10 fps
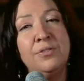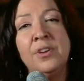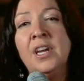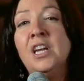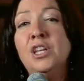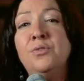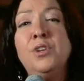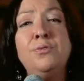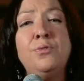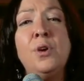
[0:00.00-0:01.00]
Faithful
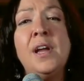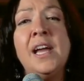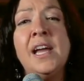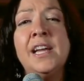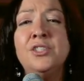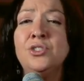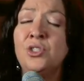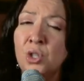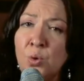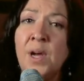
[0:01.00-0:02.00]
friends
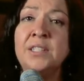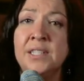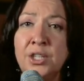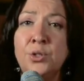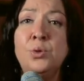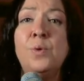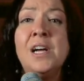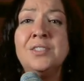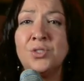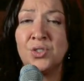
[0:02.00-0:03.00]
who are dear to
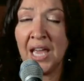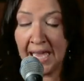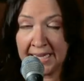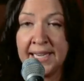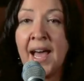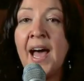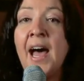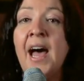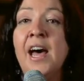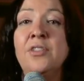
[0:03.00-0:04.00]
us,
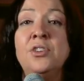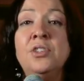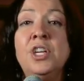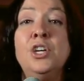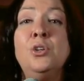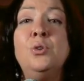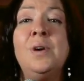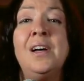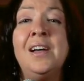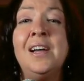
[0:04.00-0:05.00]
gather near to
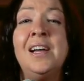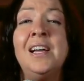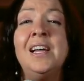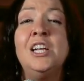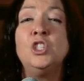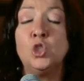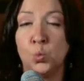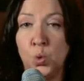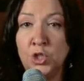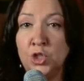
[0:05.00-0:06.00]
us
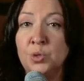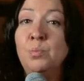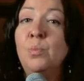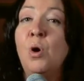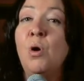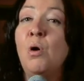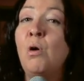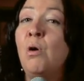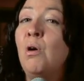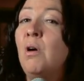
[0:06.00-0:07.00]
once more.